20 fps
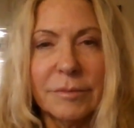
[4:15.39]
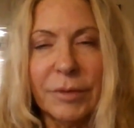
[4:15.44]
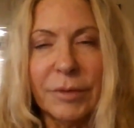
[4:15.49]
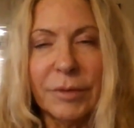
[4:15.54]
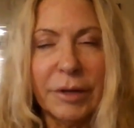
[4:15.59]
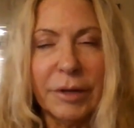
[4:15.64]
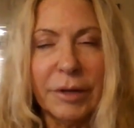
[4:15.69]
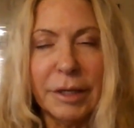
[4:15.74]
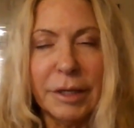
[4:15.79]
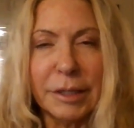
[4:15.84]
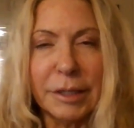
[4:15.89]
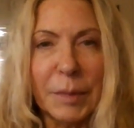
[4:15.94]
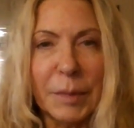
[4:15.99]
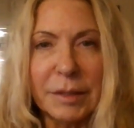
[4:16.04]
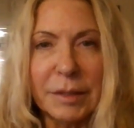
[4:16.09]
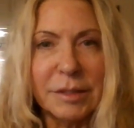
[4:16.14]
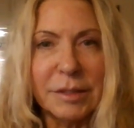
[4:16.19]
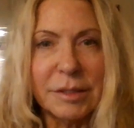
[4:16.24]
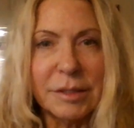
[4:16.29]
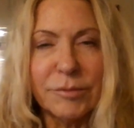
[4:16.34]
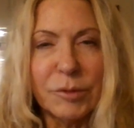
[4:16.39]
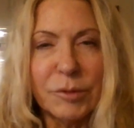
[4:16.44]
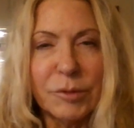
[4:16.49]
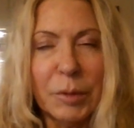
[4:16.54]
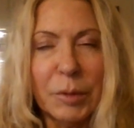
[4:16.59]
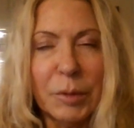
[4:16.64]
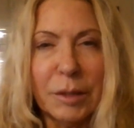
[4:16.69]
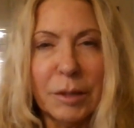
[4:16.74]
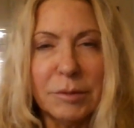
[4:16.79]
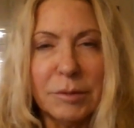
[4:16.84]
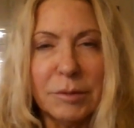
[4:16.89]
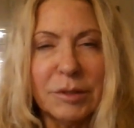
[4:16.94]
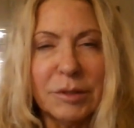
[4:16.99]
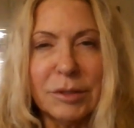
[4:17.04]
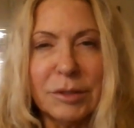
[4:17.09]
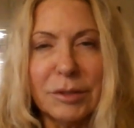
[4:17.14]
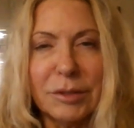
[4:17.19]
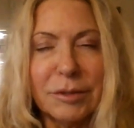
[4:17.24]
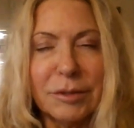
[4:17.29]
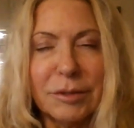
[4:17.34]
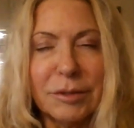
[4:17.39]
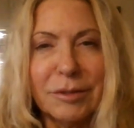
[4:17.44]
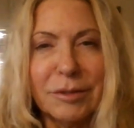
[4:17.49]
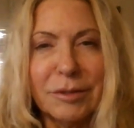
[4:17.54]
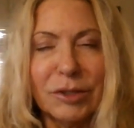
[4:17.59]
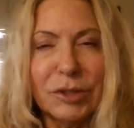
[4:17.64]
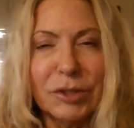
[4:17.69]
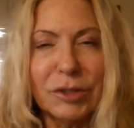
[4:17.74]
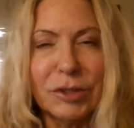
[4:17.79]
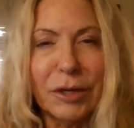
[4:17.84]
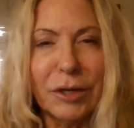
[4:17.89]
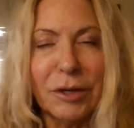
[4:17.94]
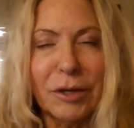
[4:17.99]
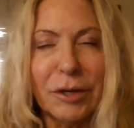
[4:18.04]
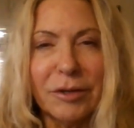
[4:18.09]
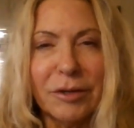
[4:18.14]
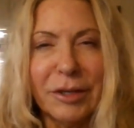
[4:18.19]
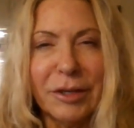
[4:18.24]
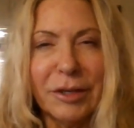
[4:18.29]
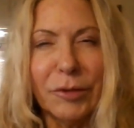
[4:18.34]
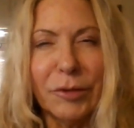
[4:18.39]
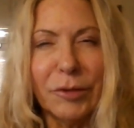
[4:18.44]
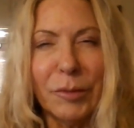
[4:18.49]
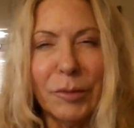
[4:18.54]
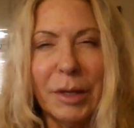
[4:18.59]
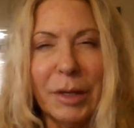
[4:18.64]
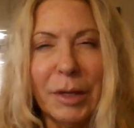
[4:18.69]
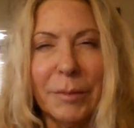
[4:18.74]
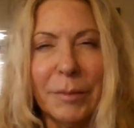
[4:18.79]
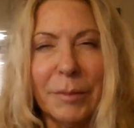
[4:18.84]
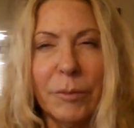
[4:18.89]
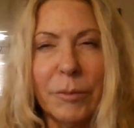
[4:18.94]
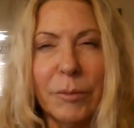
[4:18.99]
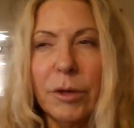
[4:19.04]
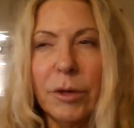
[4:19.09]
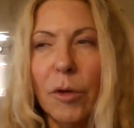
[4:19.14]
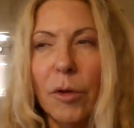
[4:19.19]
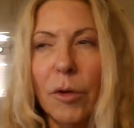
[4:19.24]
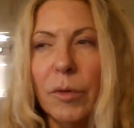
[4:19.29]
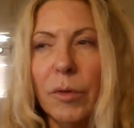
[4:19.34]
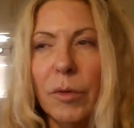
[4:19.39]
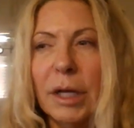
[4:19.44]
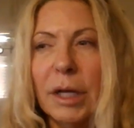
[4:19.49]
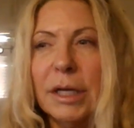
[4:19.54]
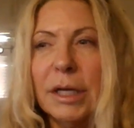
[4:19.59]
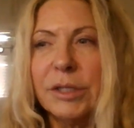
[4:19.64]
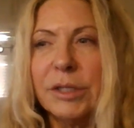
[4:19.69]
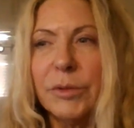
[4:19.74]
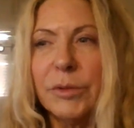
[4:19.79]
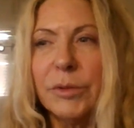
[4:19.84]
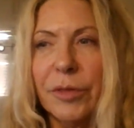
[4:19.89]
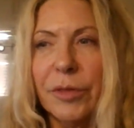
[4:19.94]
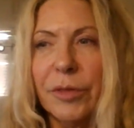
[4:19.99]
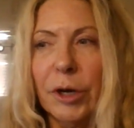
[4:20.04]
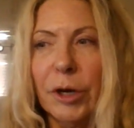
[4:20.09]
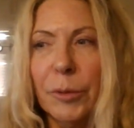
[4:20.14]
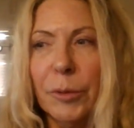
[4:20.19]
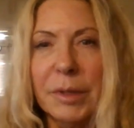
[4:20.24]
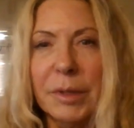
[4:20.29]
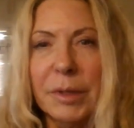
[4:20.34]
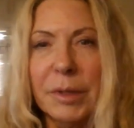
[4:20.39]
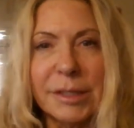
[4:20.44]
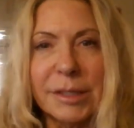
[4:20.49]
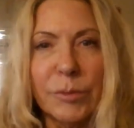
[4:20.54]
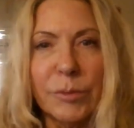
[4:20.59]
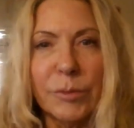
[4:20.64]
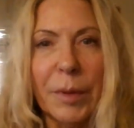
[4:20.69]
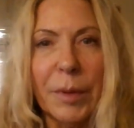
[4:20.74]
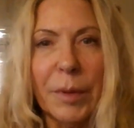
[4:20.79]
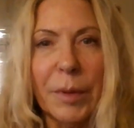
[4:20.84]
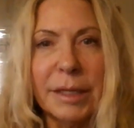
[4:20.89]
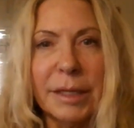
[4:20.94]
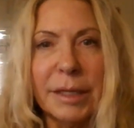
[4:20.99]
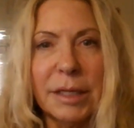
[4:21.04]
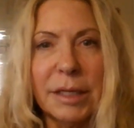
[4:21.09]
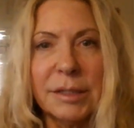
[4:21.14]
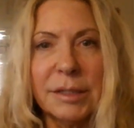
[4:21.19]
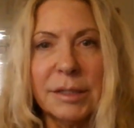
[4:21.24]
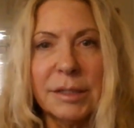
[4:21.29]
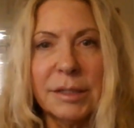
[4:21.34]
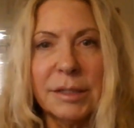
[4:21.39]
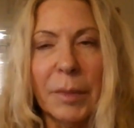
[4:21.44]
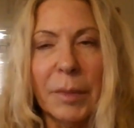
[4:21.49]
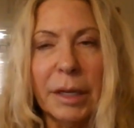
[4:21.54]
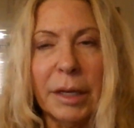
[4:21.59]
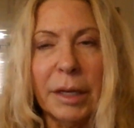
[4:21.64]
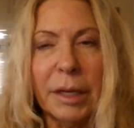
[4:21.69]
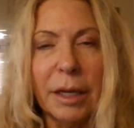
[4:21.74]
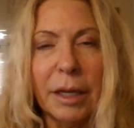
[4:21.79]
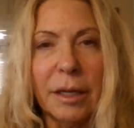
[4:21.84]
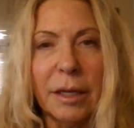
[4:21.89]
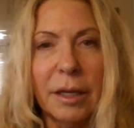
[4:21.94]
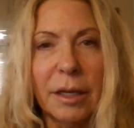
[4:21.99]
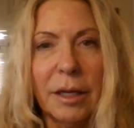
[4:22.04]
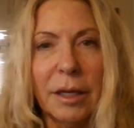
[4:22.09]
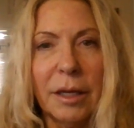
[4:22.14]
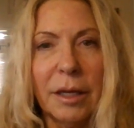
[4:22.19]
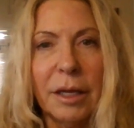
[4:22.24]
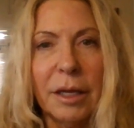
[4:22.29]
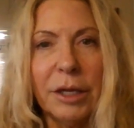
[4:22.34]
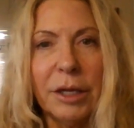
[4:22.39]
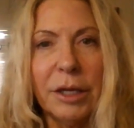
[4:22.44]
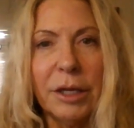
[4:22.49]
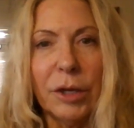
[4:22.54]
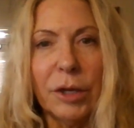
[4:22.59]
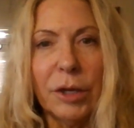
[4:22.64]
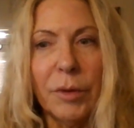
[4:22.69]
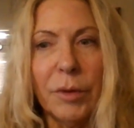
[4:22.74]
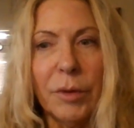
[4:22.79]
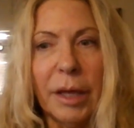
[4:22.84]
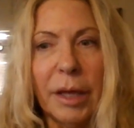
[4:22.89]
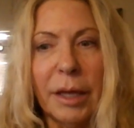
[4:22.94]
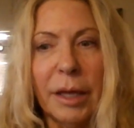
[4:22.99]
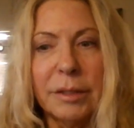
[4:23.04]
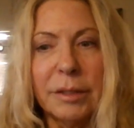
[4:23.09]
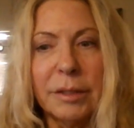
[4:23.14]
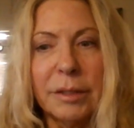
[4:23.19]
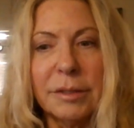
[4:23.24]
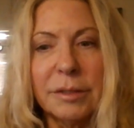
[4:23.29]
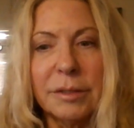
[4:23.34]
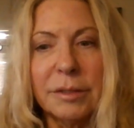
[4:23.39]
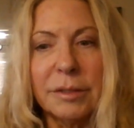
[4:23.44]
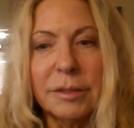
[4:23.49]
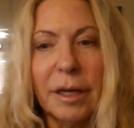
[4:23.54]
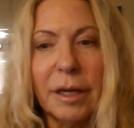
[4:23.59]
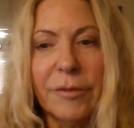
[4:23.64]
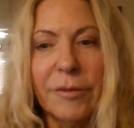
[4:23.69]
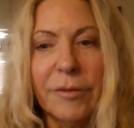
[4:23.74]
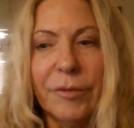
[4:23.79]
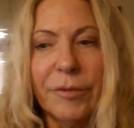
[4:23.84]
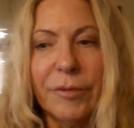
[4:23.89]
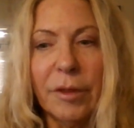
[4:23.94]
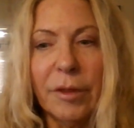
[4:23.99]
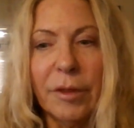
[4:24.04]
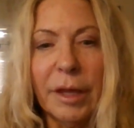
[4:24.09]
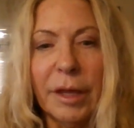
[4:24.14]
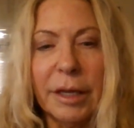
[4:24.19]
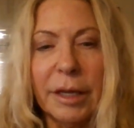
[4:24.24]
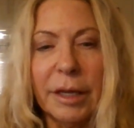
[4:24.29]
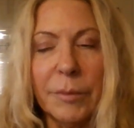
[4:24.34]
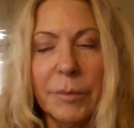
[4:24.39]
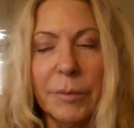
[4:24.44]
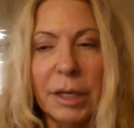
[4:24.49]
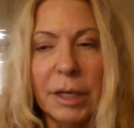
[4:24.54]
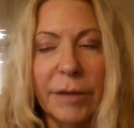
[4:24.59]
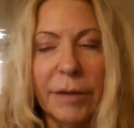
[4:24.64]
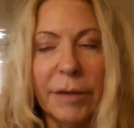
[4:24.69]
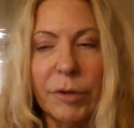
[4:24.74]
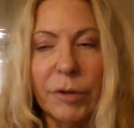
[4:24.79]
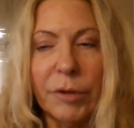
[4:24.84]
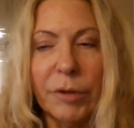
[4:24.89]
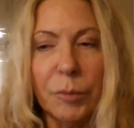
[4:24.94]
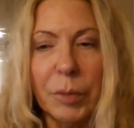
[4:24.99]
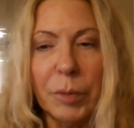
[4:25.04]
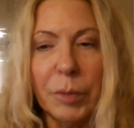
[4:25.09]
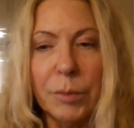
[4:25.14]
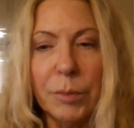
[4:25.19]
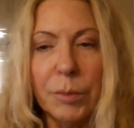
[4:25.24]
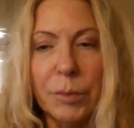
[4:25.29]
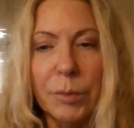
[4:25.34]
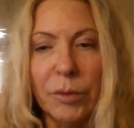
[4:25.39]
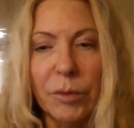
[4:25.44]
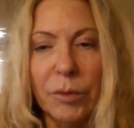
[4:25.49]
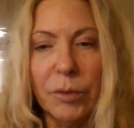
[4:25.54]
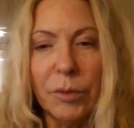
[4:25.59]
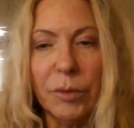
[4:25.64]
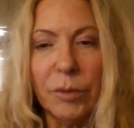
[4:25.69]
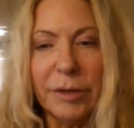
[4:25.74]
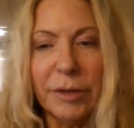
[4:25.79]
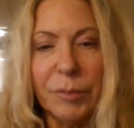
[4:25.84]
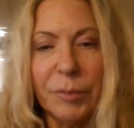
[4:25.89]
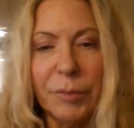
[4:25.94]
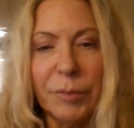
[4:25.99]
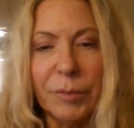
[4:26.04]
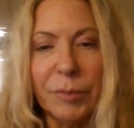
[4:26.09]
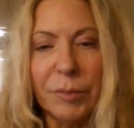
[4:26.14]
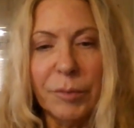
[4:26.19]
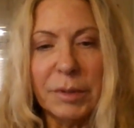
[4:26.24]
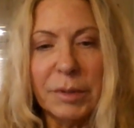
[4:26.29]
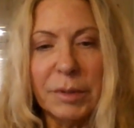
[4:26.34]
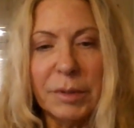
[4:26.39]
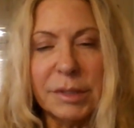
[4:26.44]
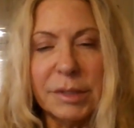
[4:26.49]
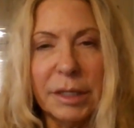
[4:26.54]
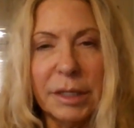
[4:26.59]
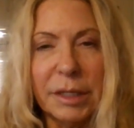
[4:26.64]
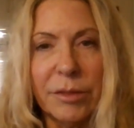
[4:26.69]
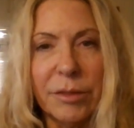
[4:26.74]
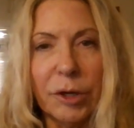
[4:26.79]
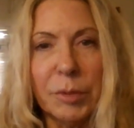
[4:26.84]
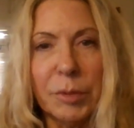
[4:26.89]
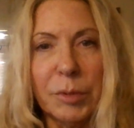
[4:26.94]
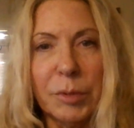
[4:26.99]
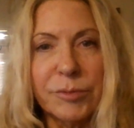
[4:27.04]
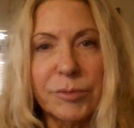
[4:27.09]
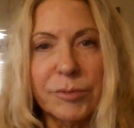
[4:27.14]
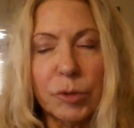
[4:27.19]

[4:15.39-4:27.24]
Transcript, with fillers: very inexpensive to be able to share. You know what I mean? I mean, we go to a therapist and we pay tons of money, you know, and I feel like, I mean, I've known people that have been 25 years,